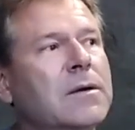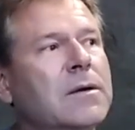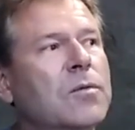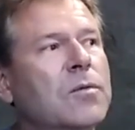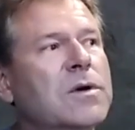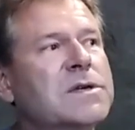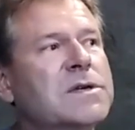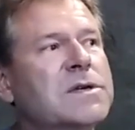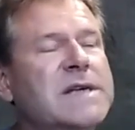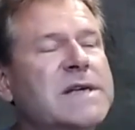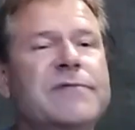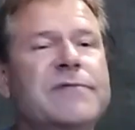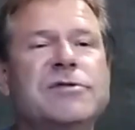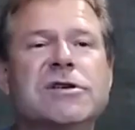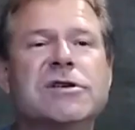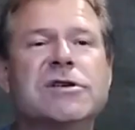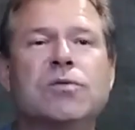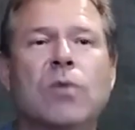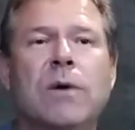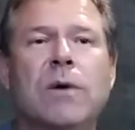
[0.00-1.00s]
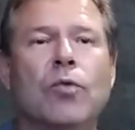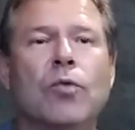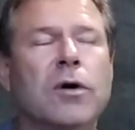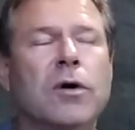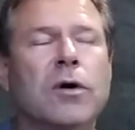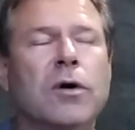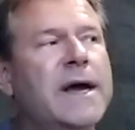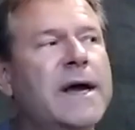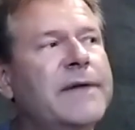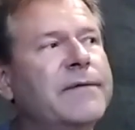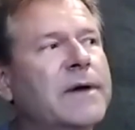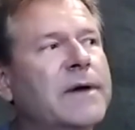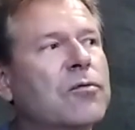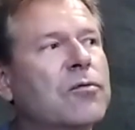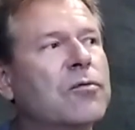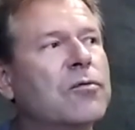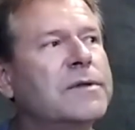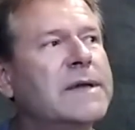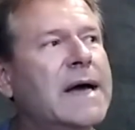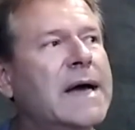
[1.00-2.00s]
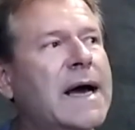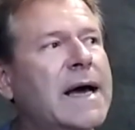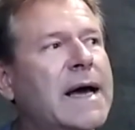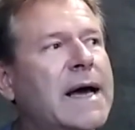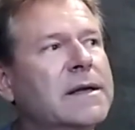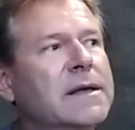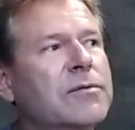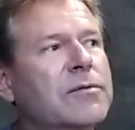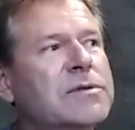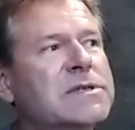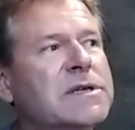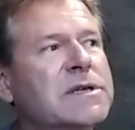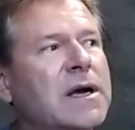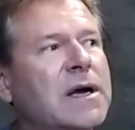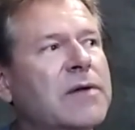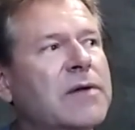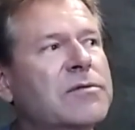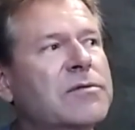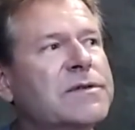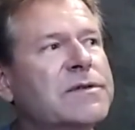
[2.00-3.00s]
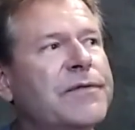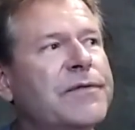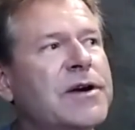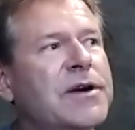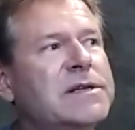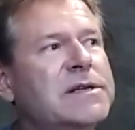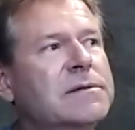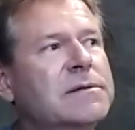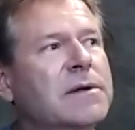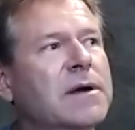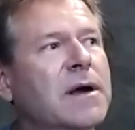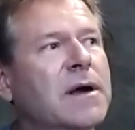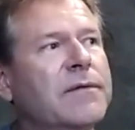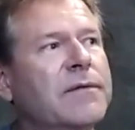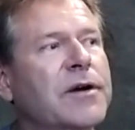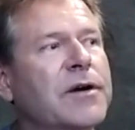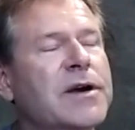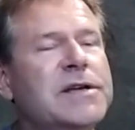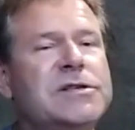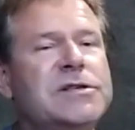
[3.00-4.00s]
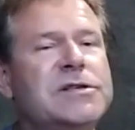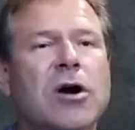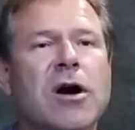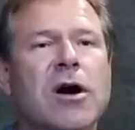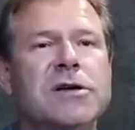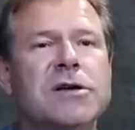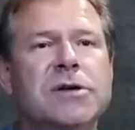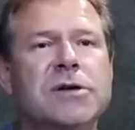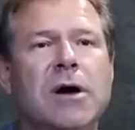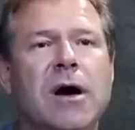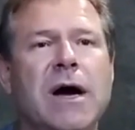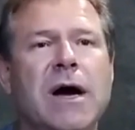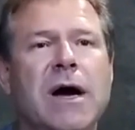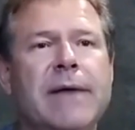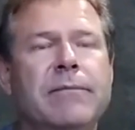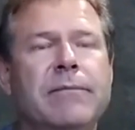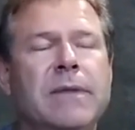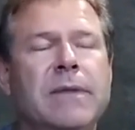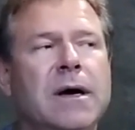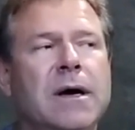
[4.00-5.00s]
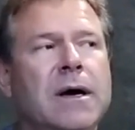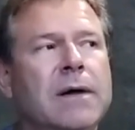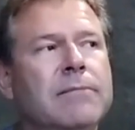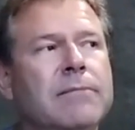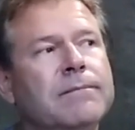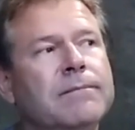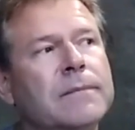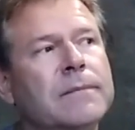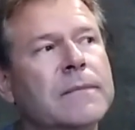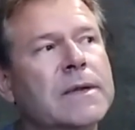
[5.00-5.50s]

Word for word: was "Save Just One More Life." I wrote that. It was a it was a very a very dark time. Um,